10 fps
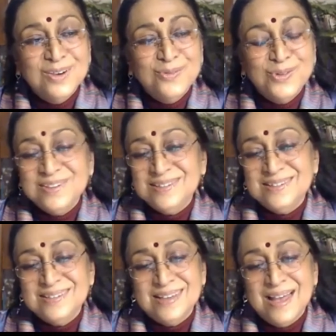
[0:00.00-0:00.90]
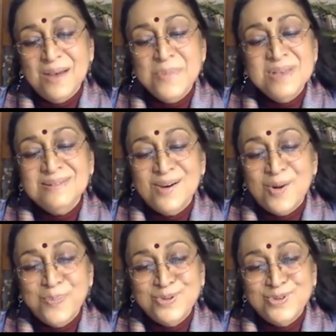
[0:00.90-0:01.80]
for this amazing
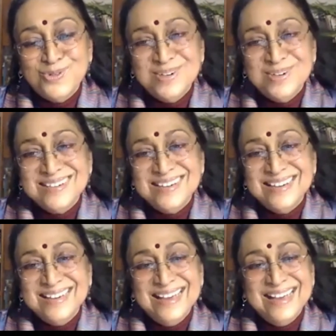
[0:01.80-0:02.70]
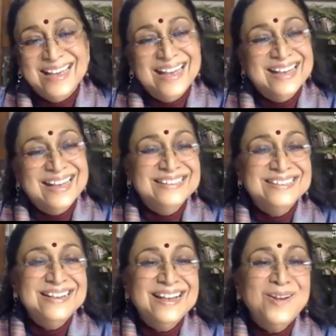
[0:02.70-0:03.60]
opportunity.
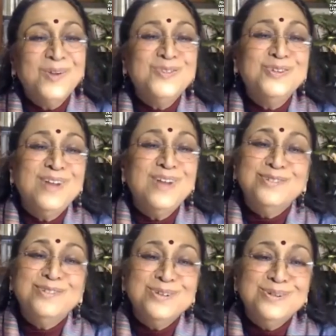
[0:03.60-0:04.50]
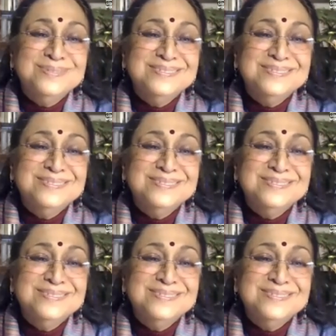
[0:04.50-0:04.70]
Scilla, lots of love to you.